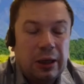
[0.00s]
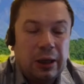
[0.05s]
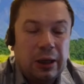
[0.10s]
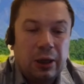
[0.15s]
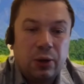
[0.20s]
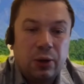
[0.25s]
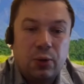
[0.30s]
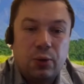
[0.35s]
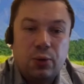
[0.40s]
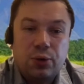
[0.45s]
have
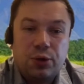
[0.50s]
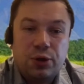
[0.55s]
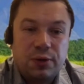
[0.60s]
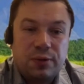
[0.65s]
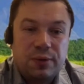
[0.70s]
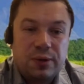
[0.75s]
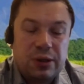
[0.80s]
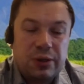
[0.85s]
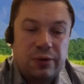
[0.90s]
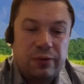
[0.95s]
to
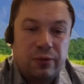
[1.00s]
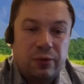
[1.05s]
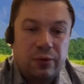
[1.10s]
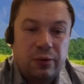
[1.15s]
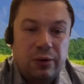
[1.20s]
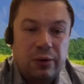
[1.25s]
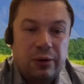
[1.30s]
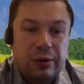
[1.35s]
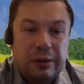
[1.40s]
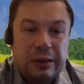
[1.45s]
change the
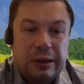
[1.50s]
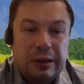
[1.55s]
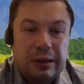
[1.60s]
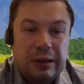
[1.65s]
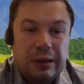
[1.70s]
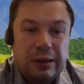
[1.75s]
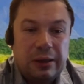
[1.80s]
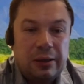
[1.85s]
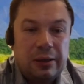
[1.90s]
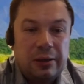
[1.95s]
title, the
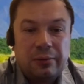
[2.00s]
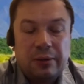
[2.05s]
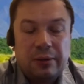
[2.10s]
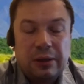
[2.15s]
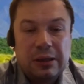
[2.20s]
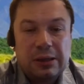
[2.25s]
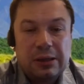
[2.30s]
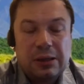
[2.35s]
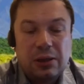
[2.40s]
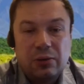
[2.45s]

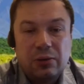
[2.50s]
profile,